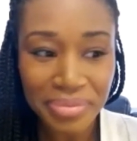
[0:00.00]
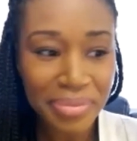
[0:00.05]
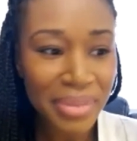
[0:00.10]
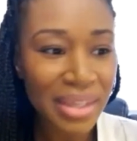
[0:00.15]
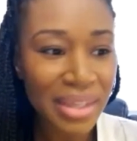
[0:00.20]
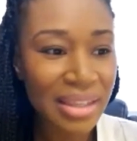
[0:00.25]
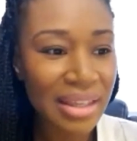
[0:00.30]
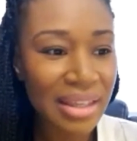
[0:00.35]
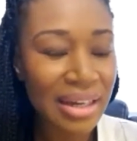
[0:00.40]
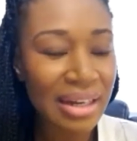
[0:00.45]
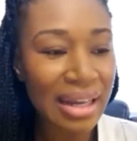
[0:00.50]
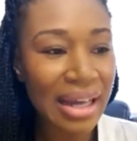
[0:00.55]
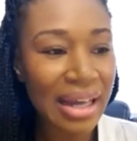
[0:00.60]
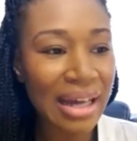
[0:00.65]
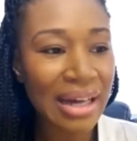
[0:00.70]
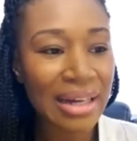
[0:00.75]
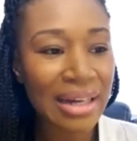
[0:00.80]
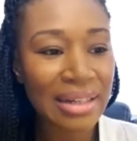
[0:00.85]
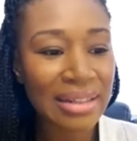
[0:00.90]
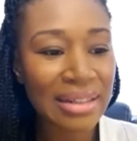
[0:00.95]
that
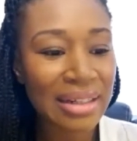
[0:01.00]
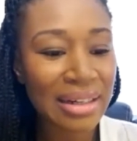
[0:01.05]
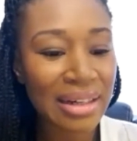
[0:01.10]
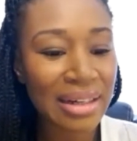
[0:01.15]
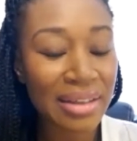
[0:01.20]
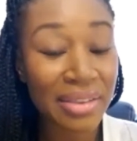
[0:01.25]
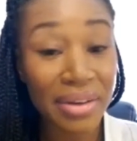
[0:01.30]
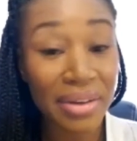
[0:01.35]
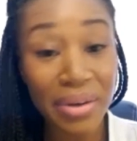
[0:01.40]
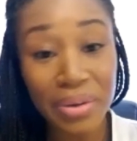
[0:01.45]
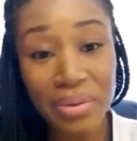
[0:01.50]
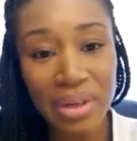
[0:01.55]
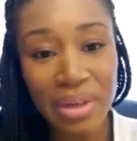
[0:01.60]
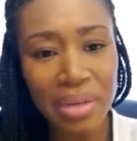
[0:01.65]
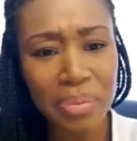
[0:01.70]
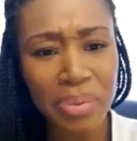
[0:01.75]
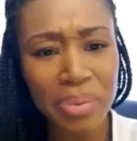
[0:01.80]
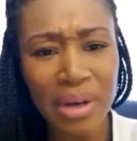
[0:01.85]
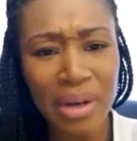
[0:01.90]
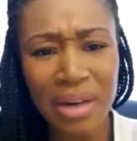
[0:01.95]
had their own
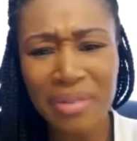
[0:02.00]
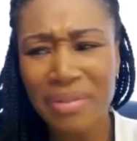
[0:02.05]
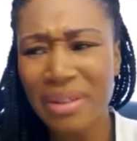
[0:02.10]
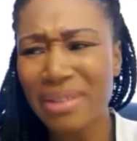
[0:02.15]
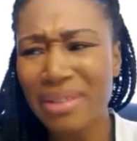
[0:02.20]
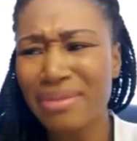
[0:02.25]
nonprofit,